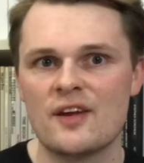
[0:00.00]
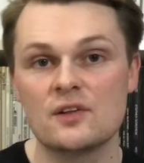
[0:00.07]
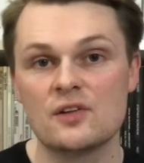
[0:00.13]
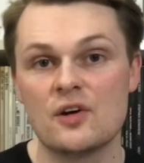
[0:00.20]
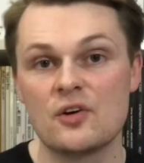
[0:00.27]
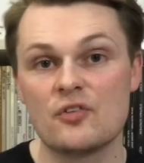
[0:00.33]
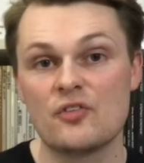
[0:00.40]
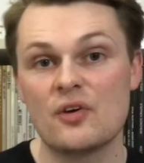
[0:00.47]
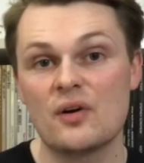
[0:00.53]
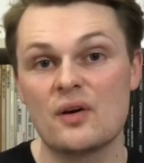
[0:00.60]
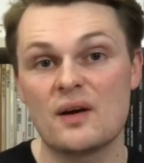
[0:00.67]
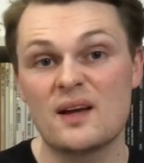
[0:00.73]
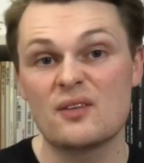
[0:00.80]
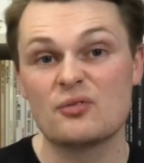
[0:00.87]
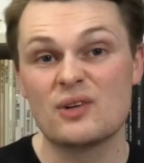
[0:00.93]
You know, so
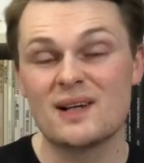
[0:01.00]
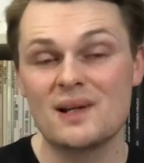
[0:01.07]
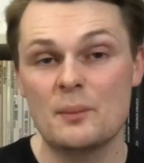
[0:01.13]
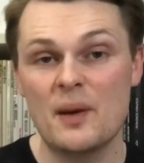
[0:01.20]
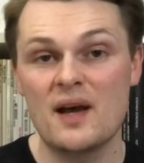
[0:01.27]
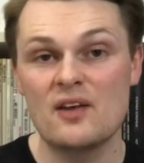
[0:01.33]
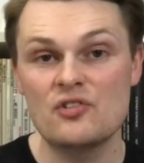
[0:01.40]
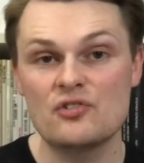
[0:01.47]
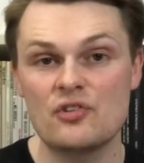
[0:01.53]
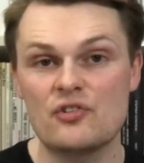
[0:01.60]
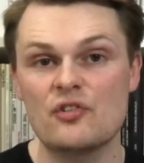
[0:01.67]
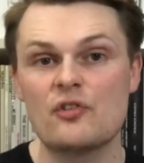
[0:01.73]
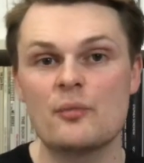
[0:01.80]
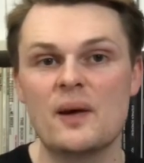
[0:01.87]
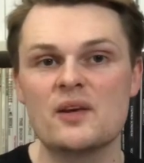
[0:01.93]
it really pays just
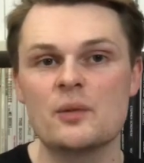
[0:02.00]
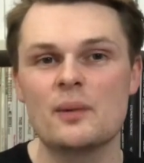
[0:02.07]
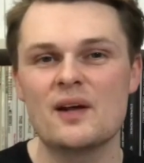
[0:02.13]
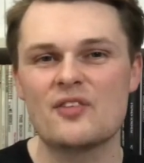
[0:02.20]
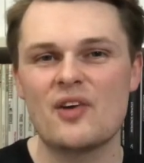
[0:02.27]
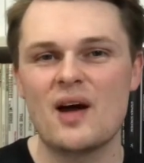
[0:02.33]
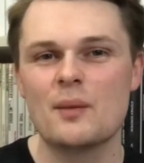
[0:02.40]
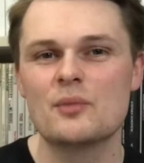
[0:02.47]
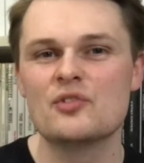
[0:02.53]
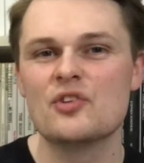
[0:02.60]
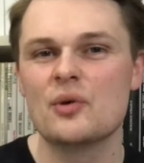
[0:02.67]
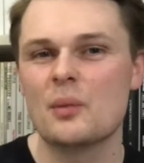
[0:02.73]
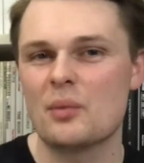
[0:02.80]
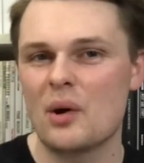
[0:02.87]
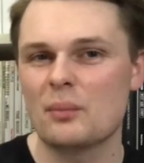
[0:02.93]
to spend a bit of time and do
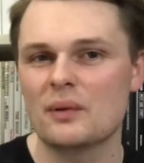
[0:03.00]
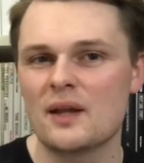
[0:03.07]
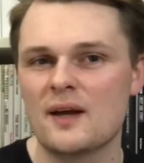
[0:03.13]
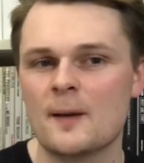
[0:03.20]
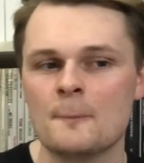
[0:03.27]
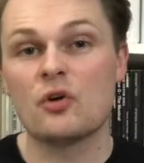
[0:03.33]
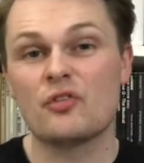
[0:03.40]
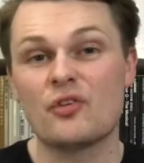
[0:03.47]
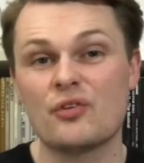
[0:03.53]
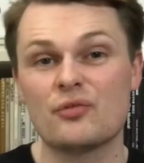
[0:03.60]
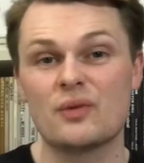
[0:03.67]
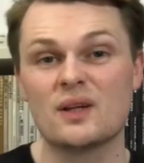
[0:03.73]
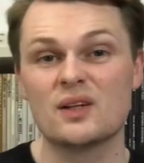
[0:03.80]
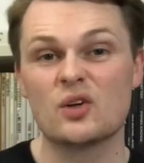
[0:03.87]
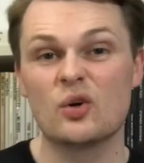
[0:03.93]
it properly. Also, it's
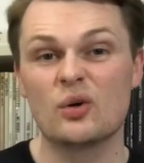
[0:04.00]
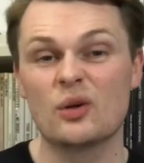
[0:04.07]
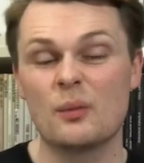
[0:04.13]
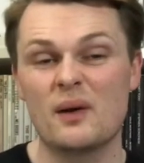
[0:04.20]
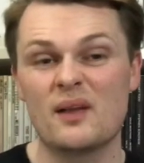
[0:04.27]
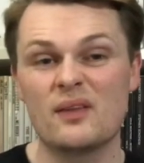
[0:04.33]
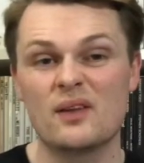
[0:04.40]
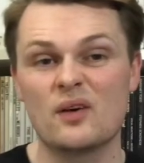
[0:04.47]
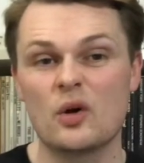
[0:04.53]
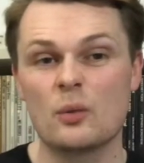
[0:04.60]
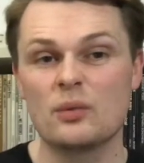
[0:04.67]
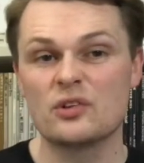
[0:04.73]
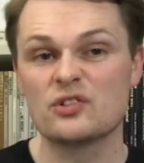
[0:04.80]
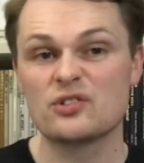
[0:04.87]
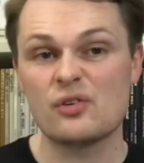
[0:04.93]
really cool about the hole
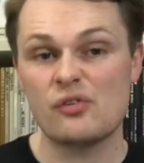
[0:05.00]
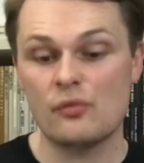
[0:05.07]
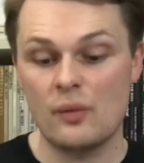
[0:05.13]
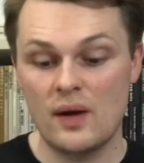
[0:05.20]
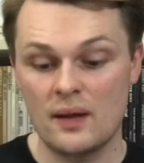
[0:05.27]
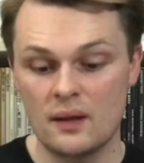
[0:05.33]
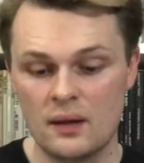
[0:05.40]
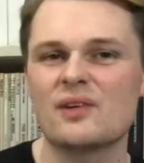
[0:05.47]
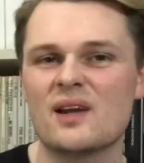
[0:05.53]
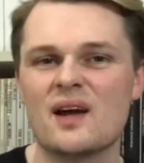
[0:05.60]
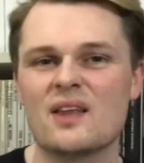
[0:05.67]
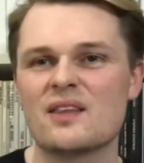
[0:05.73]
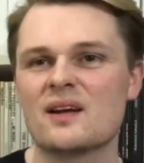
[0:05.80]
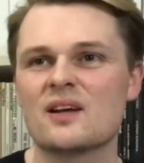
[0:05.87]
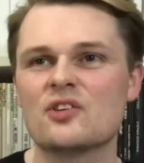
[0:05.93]
puncher as well.
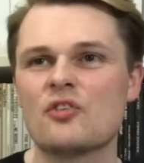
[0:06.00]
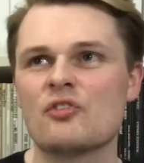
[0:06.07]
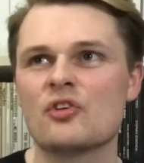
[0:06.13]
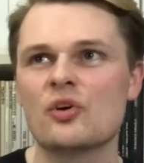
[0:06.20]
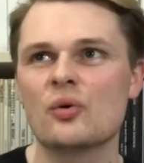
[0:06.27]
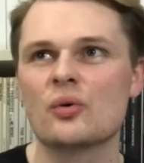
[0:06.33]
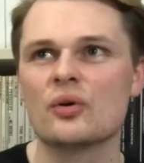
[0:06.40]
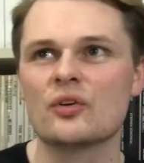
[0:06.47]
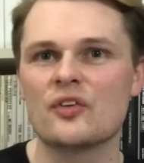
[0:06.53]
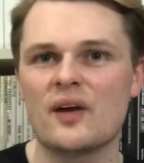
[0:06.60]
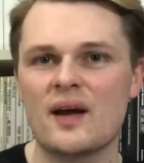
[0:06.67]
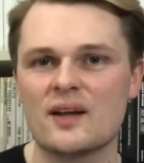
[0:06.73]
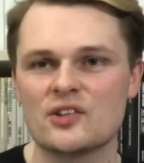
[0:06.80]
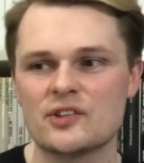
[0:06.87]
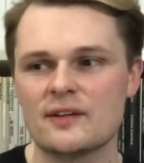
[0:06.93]
I think I just googled
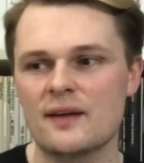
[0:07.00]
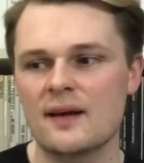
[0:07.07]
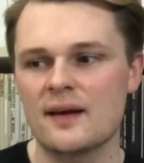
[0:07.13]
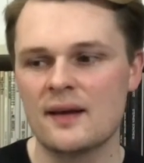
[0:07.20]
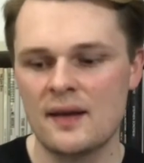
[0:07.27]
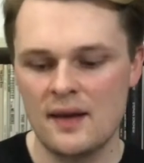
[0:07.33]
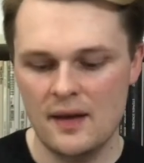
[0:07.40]
it, actually.